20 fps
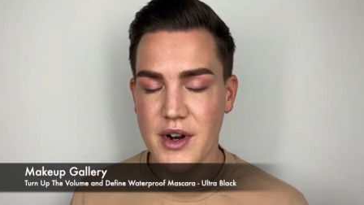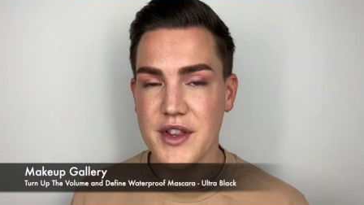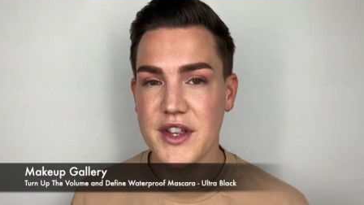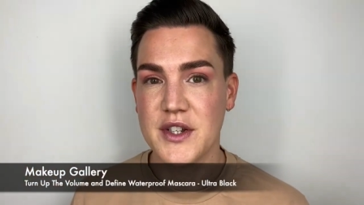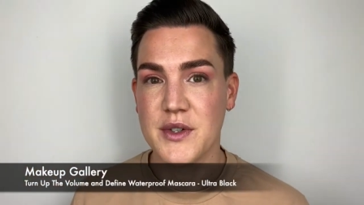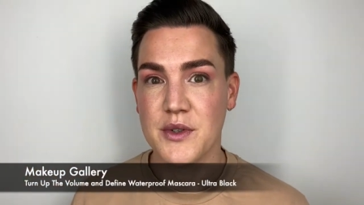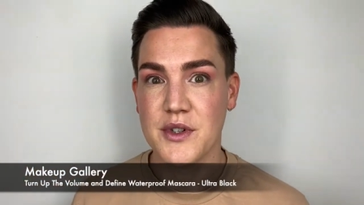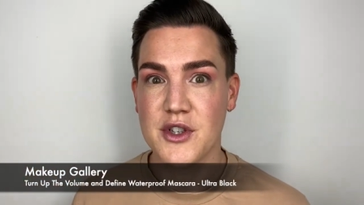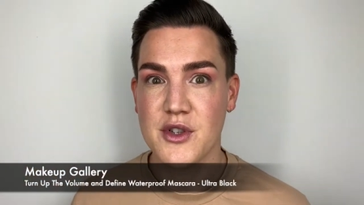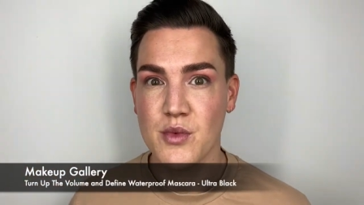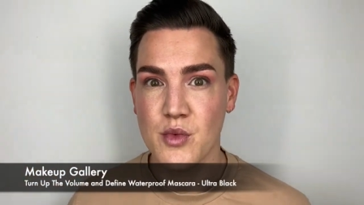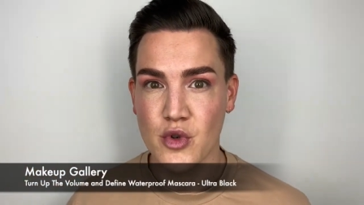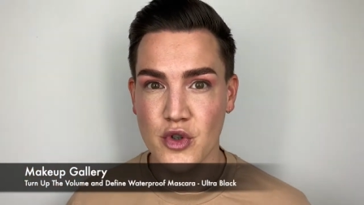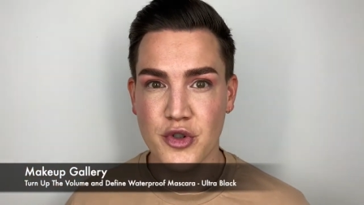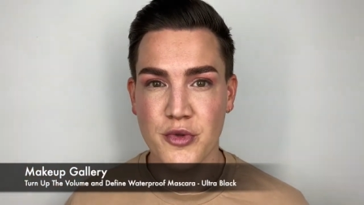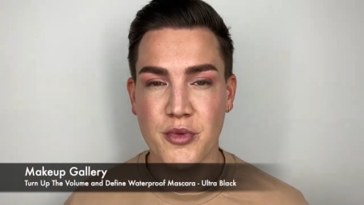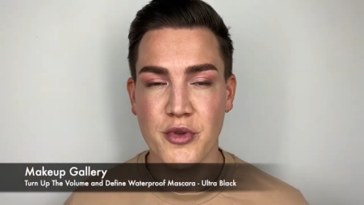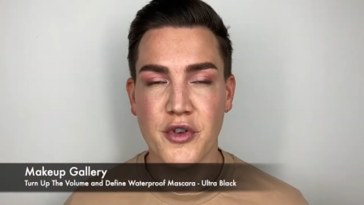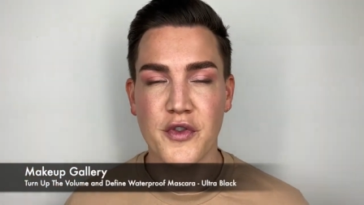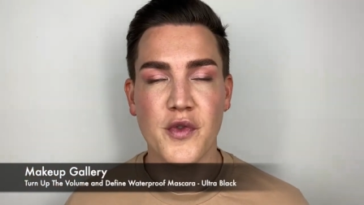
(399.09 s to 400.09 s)
This one's the
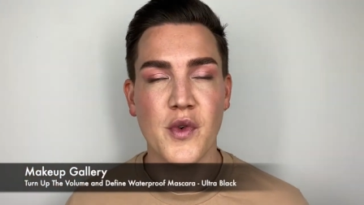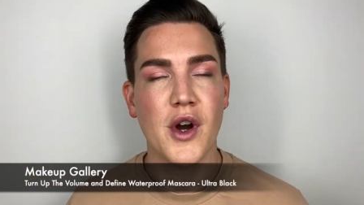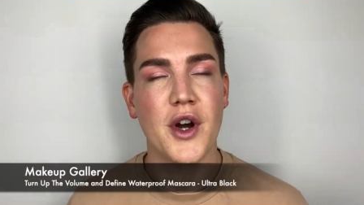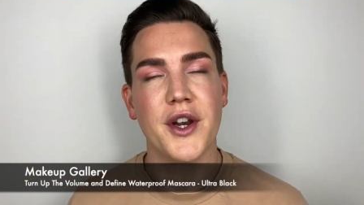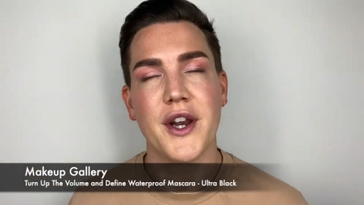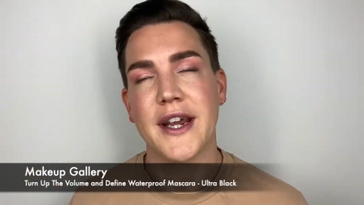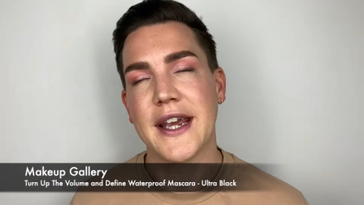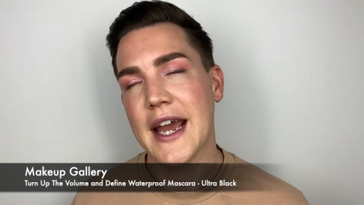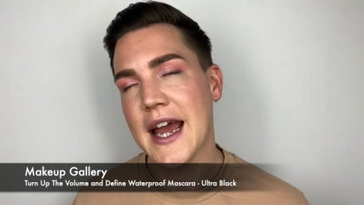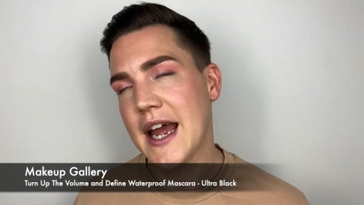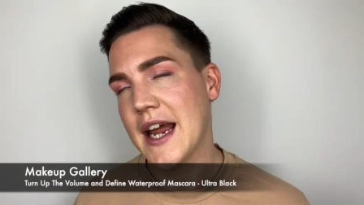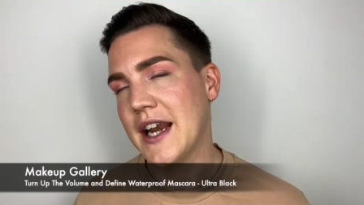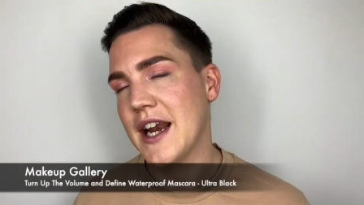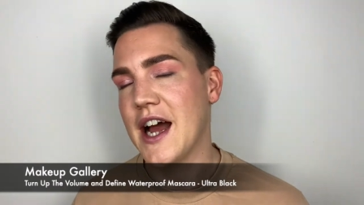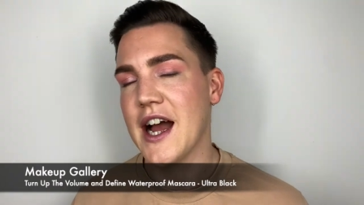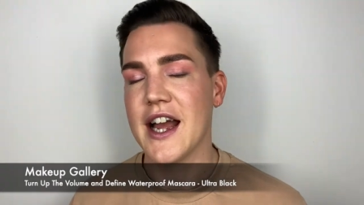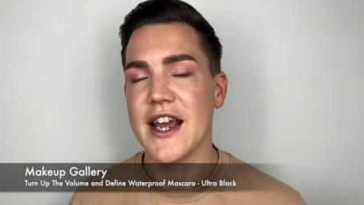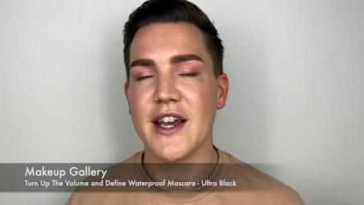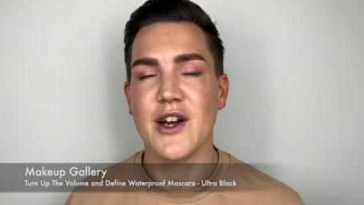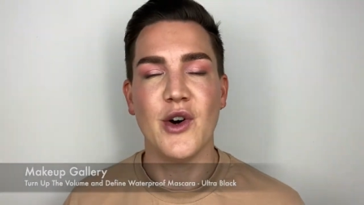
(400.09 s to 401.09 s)
waterproof one. Again,
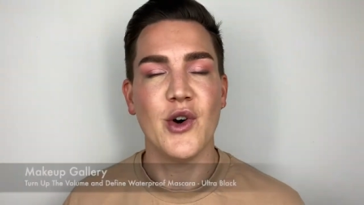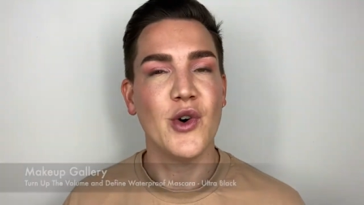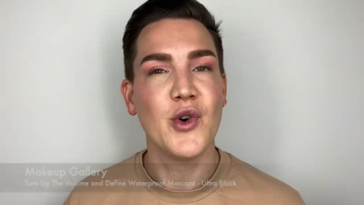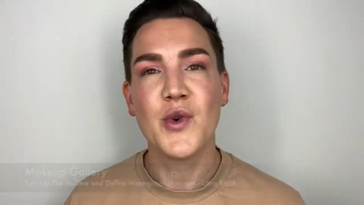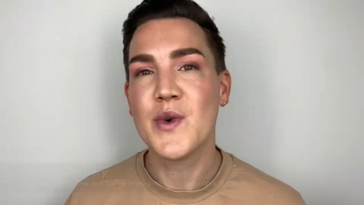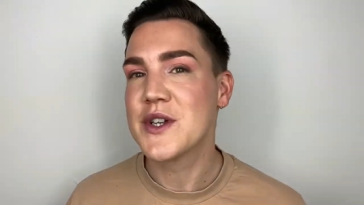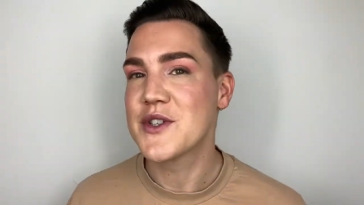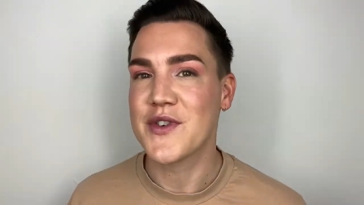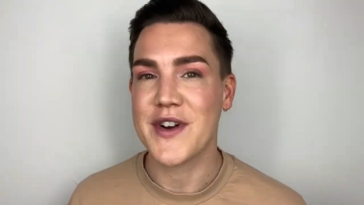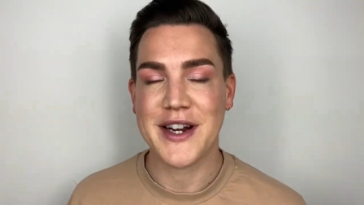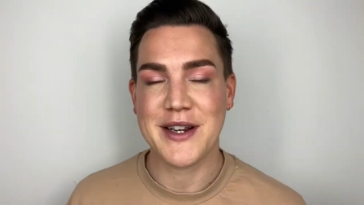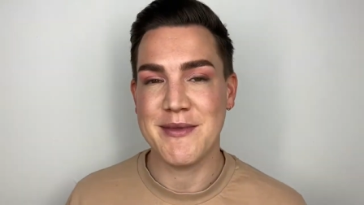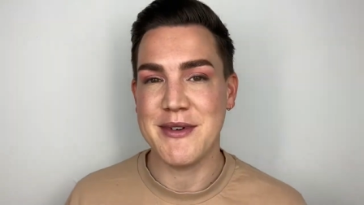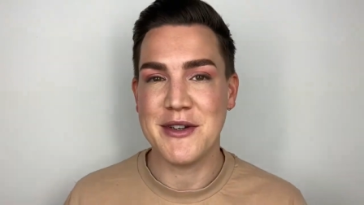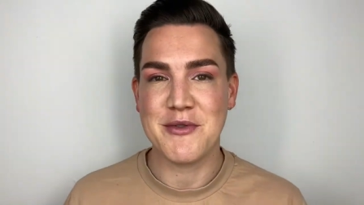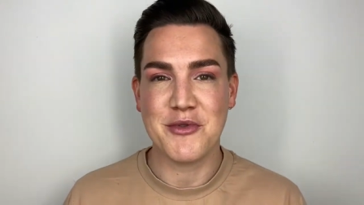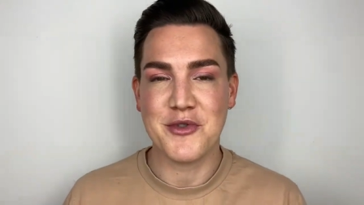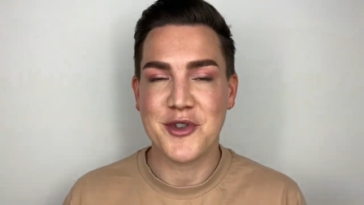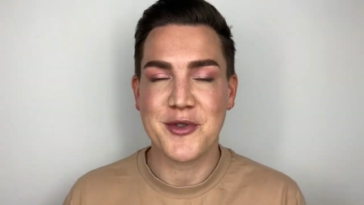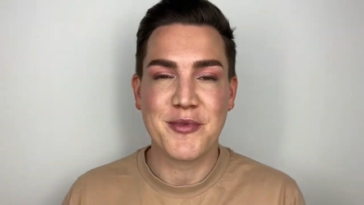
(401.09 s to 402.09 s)
I always
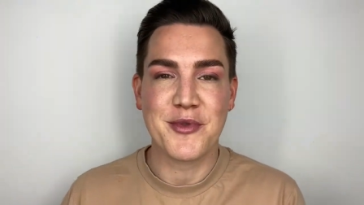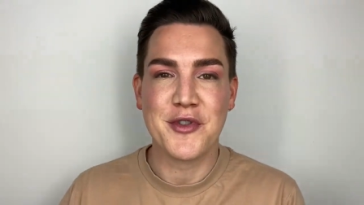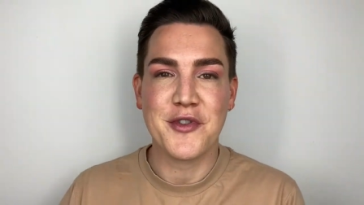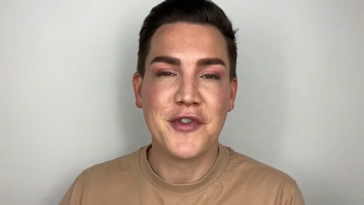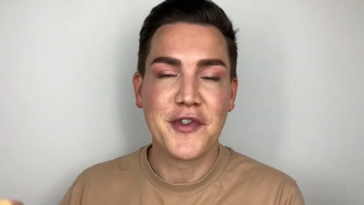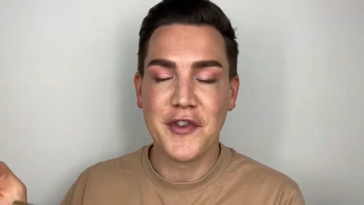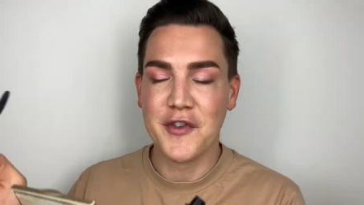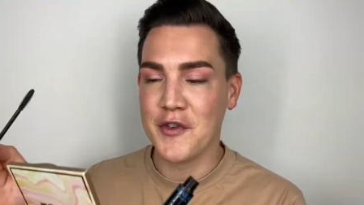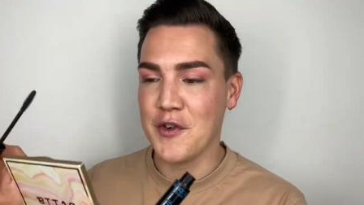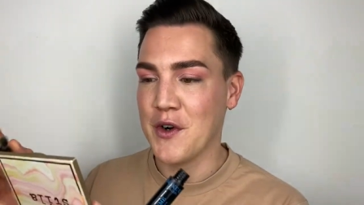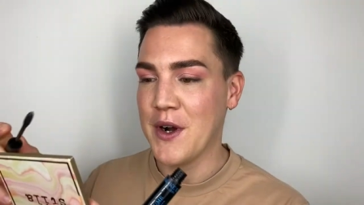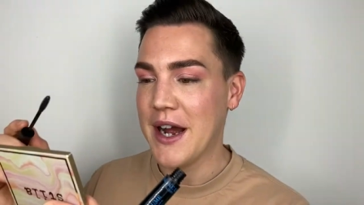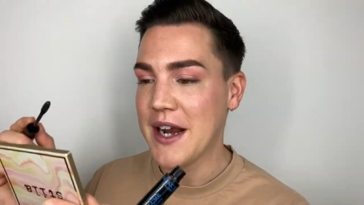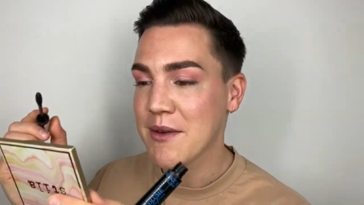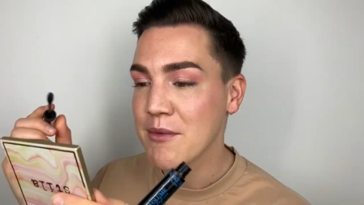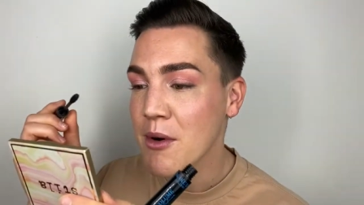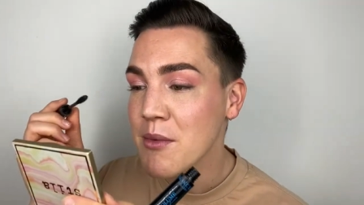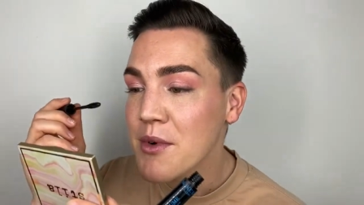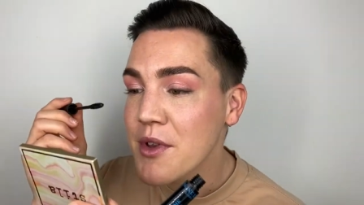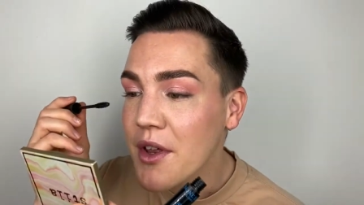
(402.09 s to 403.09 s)
recommend waterproof for
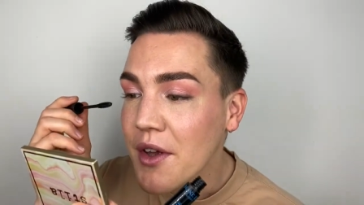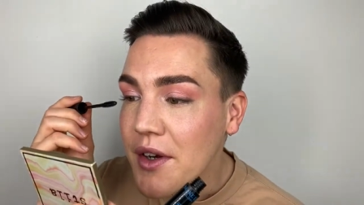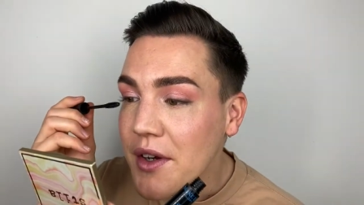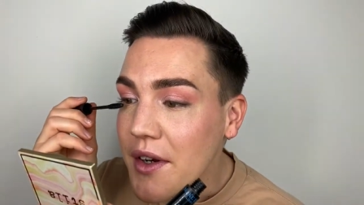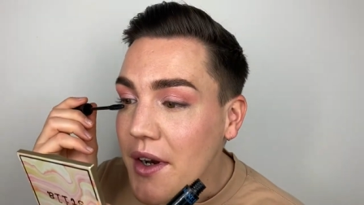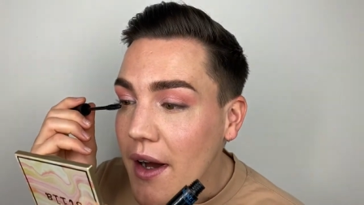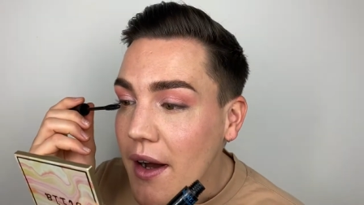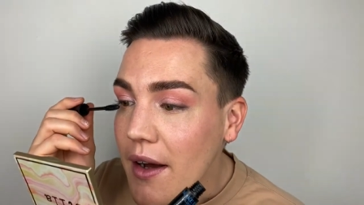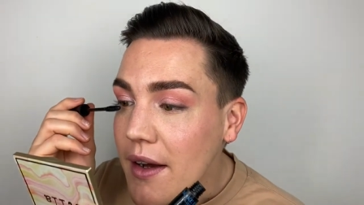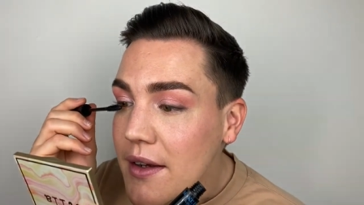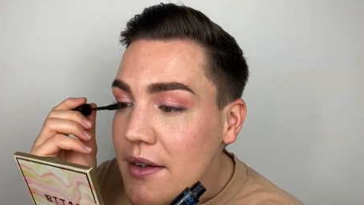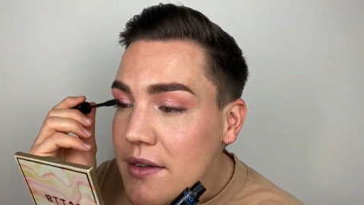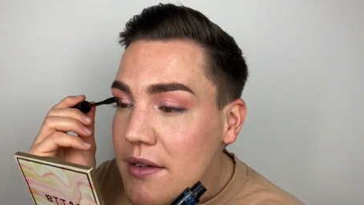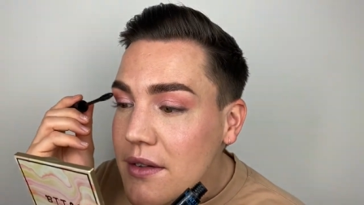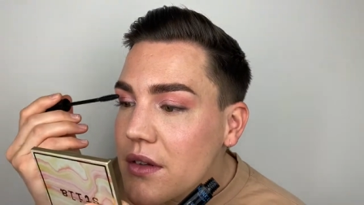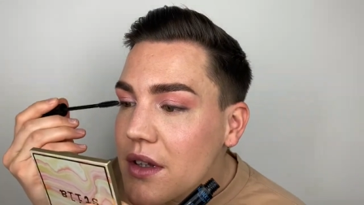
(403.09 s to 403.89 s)
anyone with hooded eyes.